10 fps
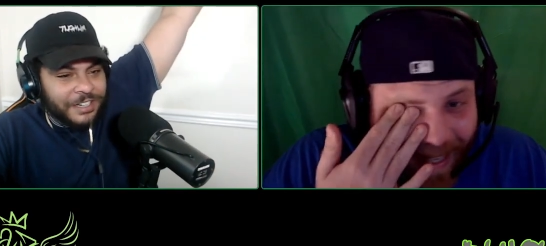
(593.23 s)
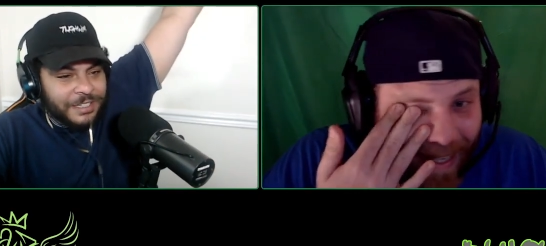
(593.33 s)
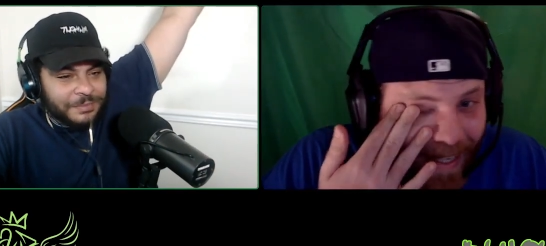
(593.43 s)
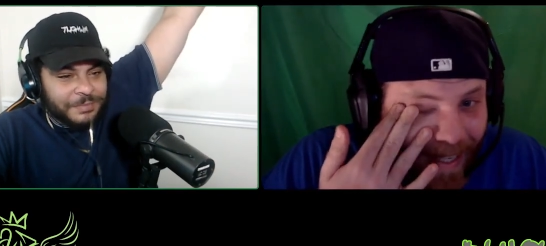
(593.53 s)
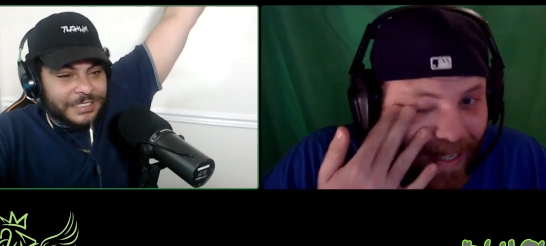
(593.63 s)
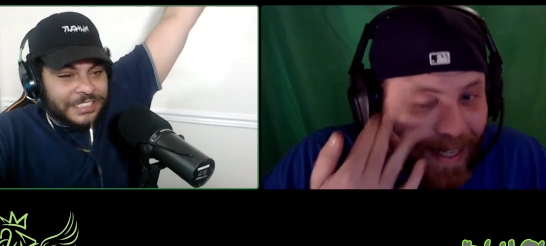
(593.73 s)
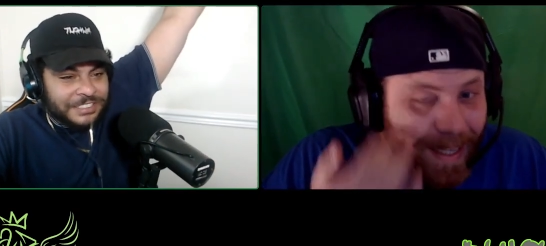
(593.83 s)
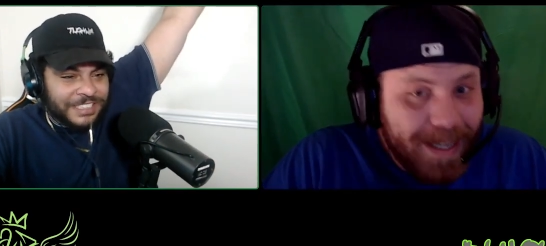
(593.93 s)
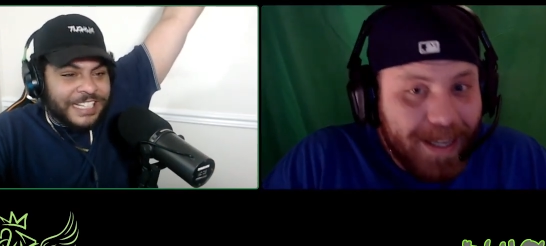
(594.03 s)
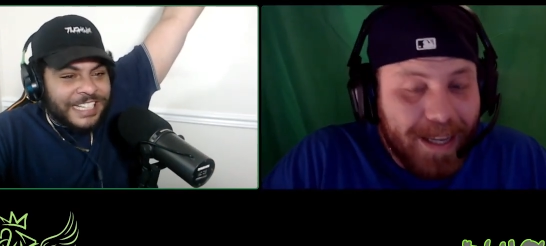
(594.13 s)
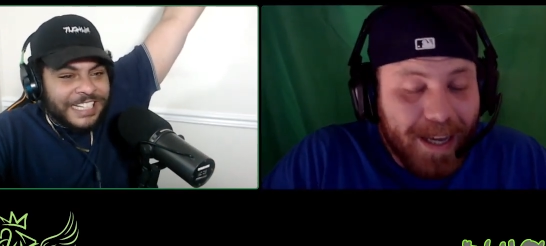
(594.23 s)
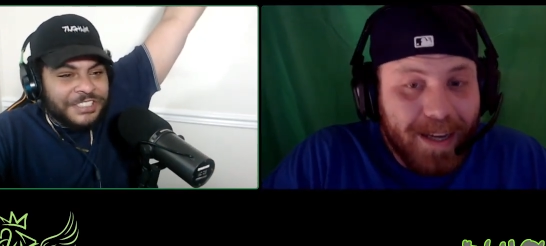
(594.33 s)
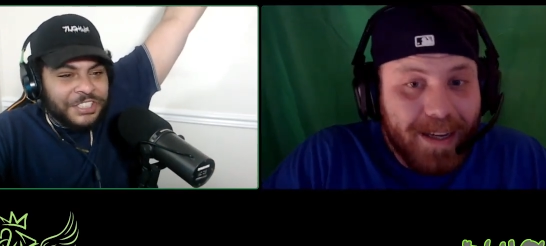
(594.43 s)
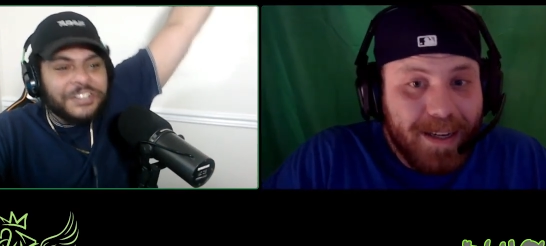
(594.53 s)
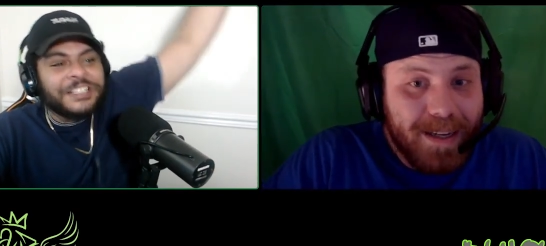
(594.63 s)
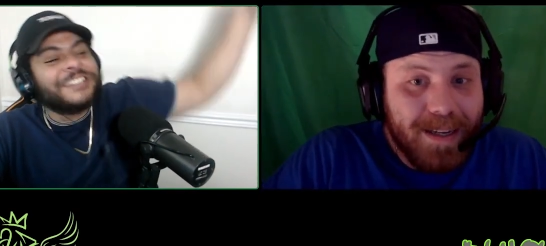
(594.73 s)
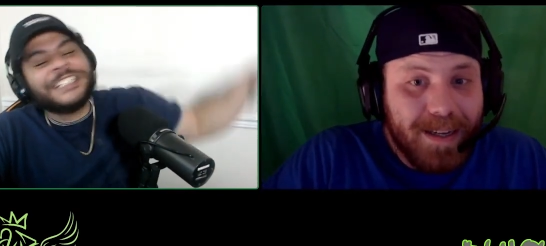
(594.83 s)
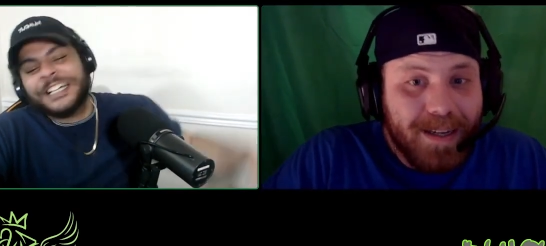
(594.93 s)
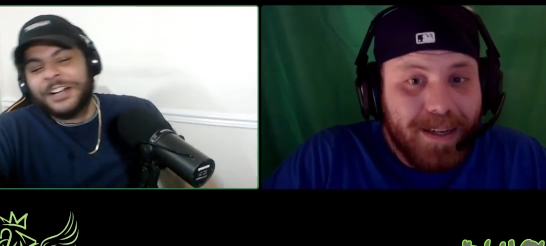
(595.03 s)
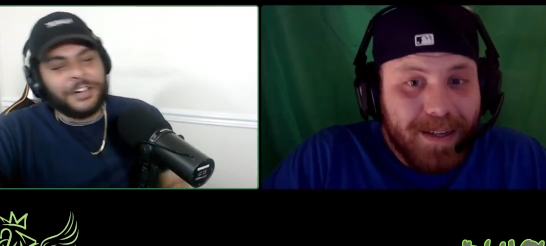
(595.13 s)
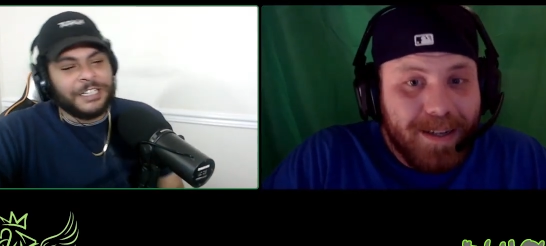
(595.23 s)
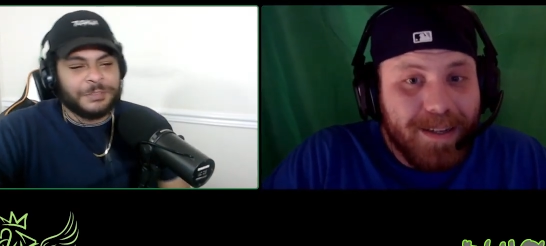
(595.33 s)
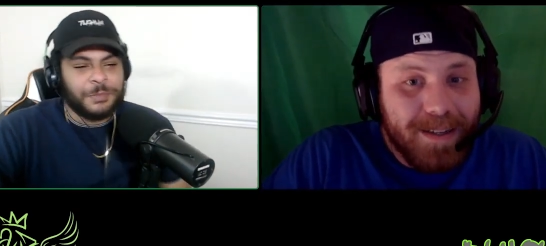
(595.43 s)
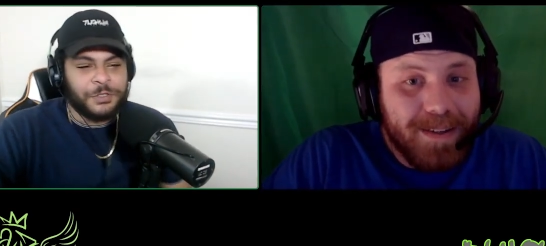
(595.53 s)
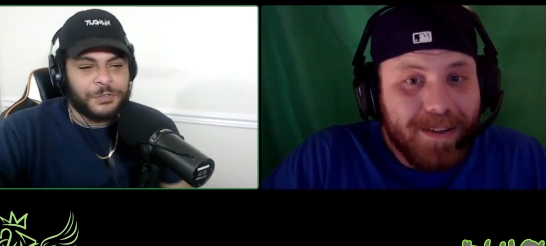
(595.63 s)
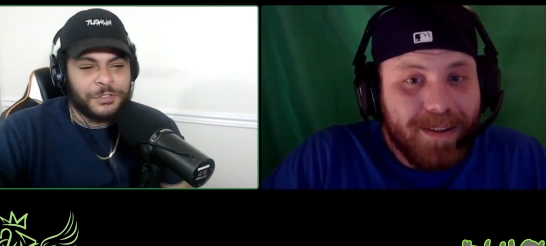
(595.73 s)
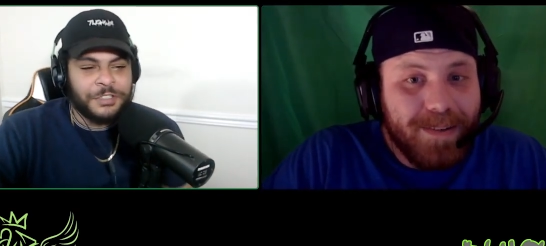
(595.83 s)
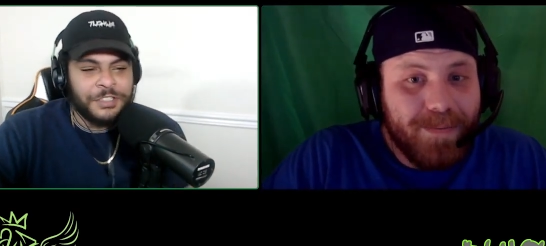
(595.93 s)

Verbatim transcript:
Speaker 1: up, but still like getting choked, I was like, oh, that's beautiful.